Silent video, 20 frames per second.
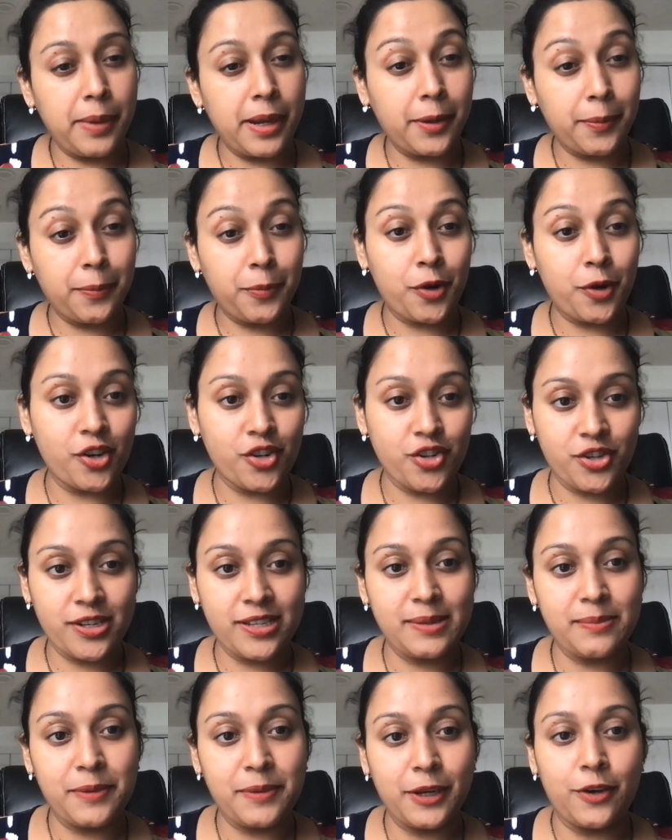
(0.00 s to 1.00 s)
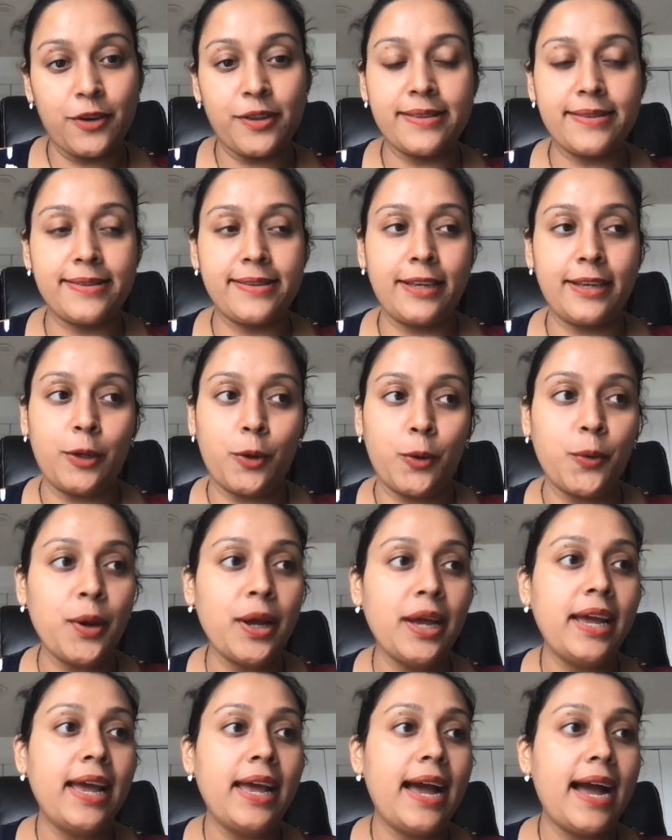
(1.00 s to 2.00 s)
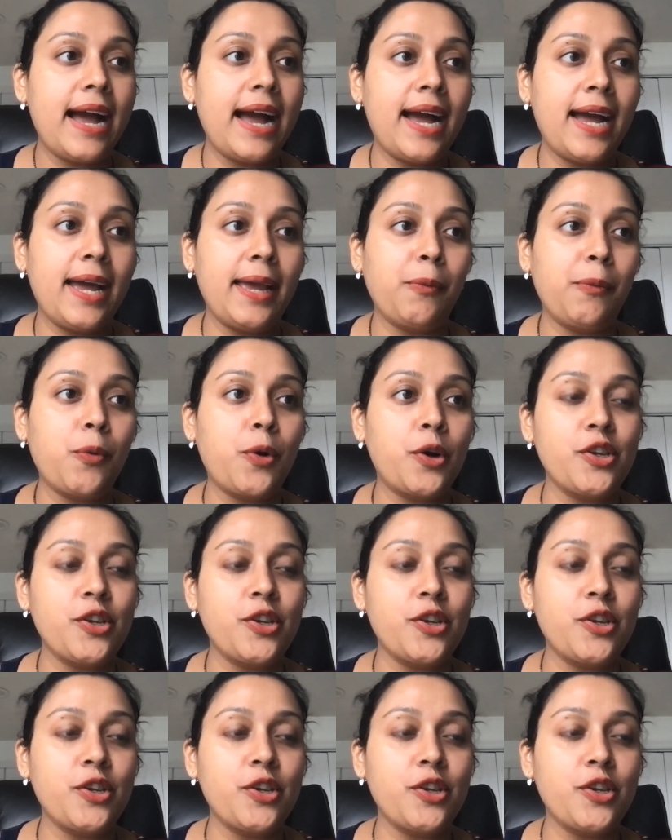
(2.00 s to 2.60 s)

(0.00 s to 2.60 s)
better projects because I